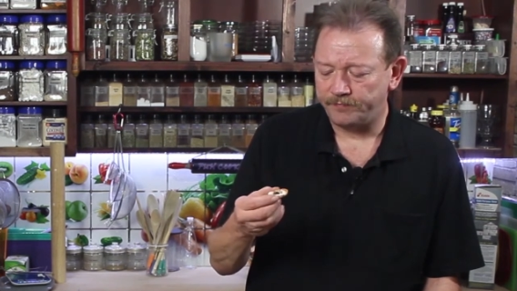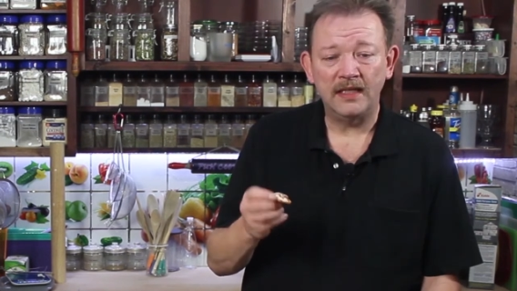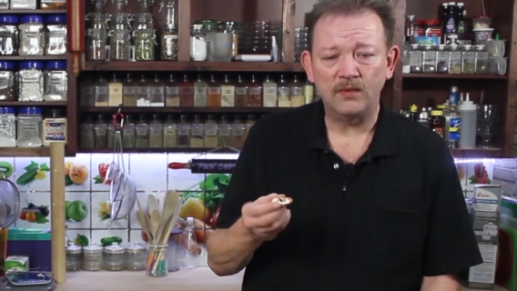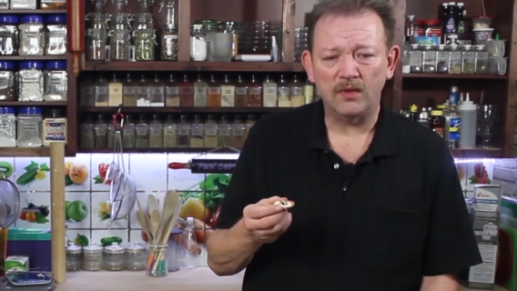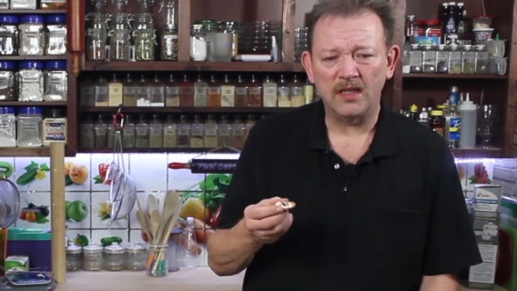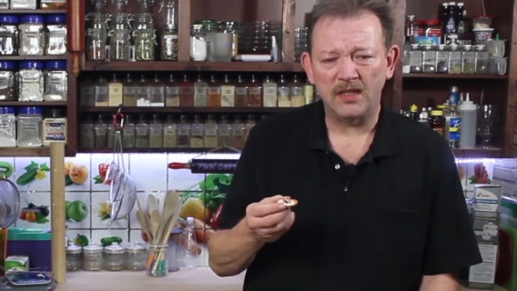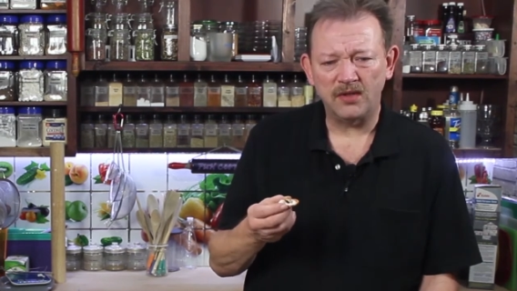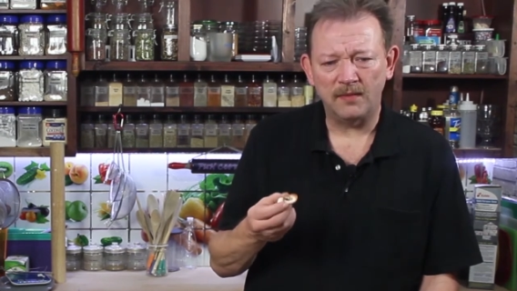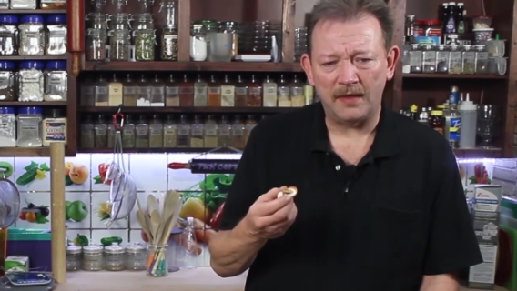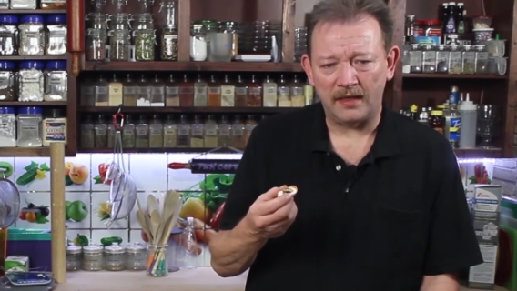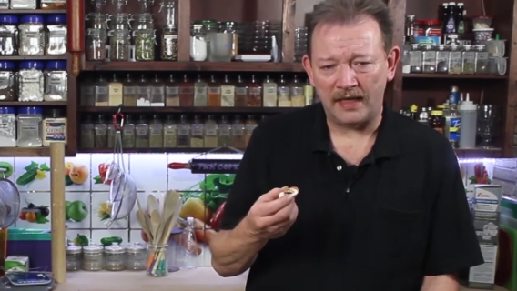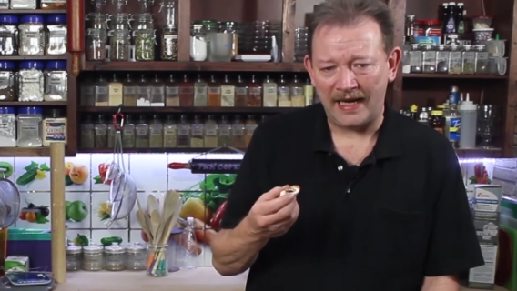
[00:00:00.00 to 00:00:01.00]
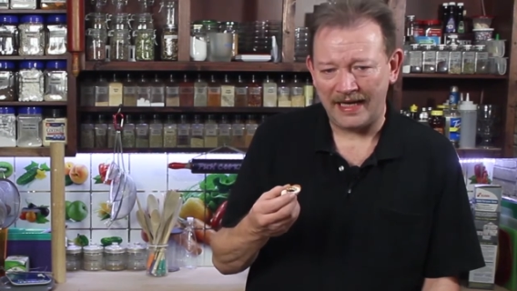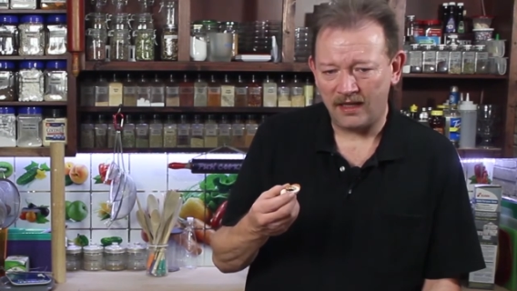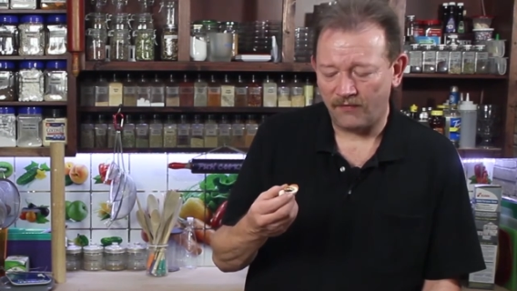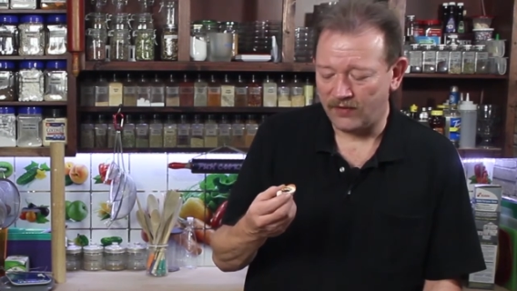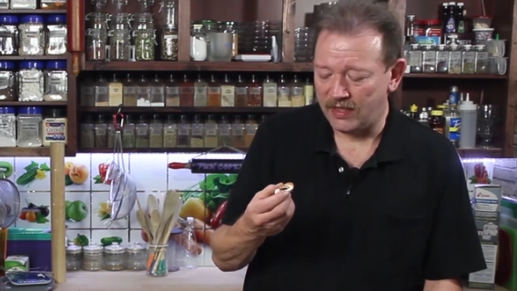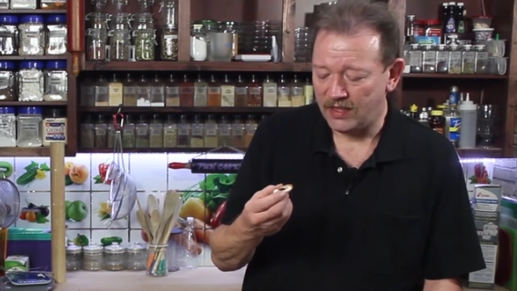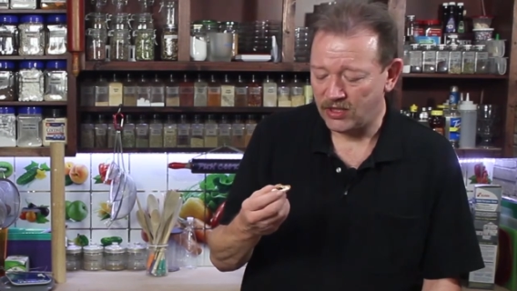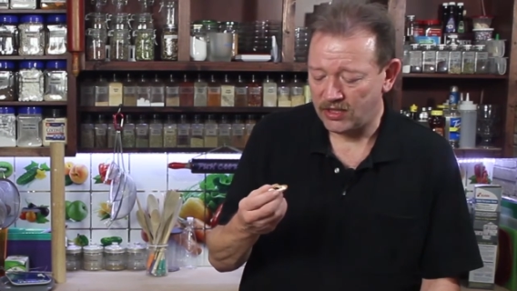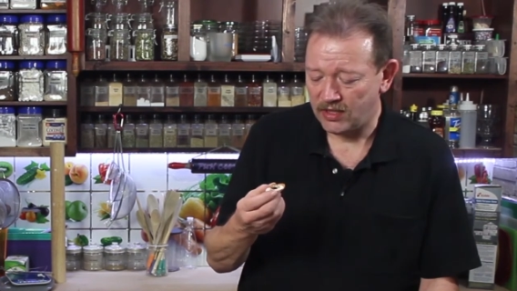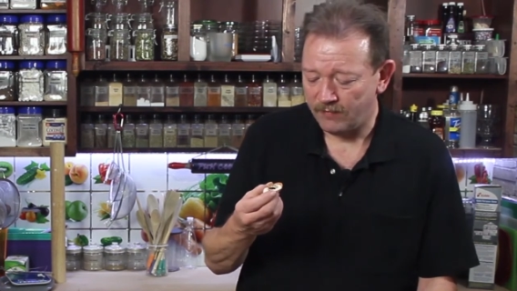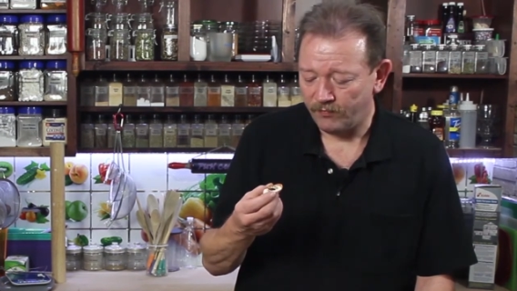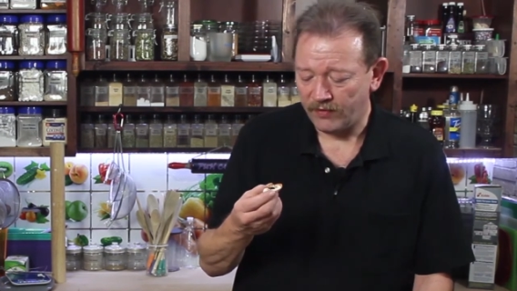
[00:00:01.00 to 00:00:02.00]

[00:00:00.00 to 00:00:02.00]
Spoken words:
These were cut to about 1/8 of an inch,